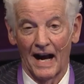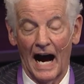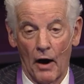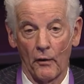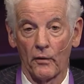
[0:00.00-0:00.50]

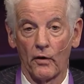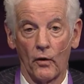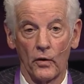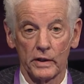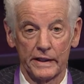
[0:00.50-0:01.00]
Our
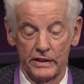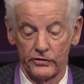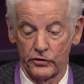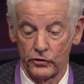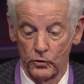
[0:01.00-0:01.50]
role
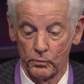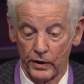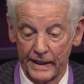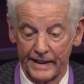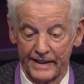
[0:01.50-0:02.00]
is to
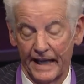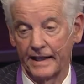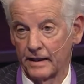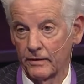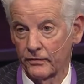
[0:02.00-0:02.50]
bring
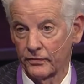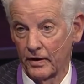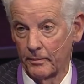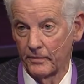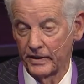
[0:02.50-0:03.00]
data
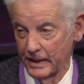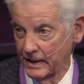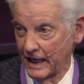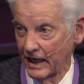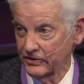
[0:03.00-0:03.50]
from the
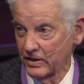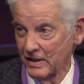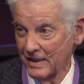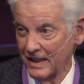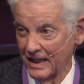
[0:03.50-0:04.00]
index
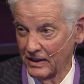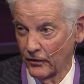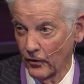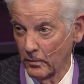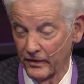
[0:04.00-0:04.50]
in the
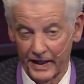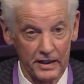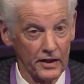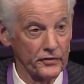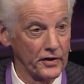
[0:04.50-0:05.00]
form of a
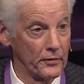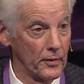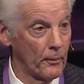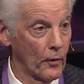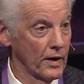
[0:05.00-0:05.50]
country
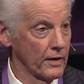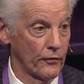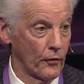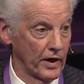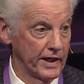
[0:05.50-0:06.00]
report,
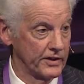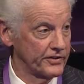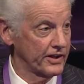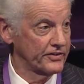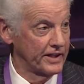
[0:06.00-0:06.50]
40 to
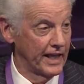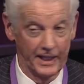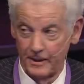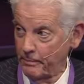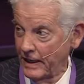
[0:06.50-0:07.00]
60 to
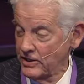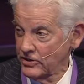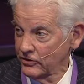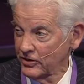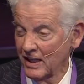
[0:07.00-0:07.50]
80
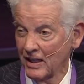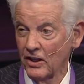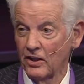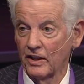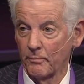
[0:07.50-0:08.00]
pages,
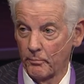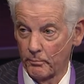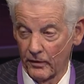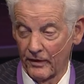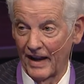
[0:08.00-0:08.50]

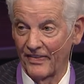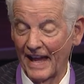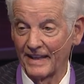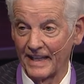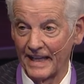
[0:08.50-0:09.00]
provide
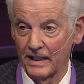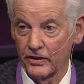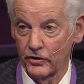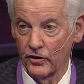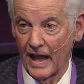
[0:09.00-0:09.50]
that data
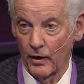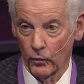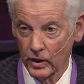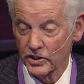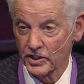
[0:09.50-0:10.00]
to that
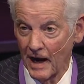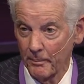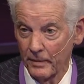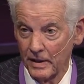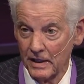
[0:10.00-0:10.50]

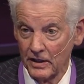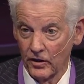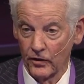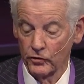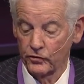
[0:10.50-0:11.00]
workshop, to
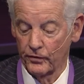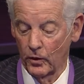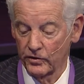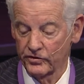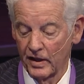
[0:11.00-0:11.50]
those
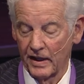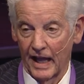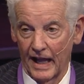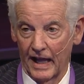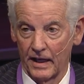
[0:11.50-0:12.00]
folks,
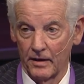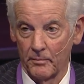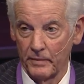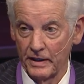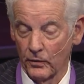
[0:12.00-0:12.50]
and
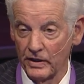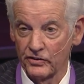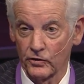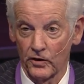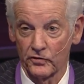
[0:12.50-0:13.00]
be a
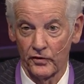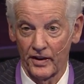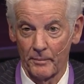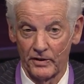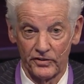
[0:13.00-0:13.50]
resource for
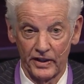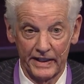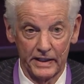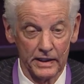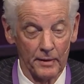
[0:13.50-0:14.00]
them as they
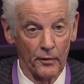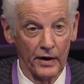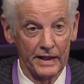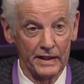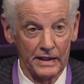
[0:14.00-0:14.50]

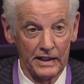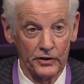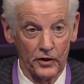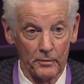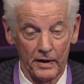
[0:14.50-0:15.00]
deliberate and
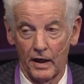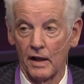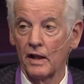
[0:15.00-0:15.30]
determine,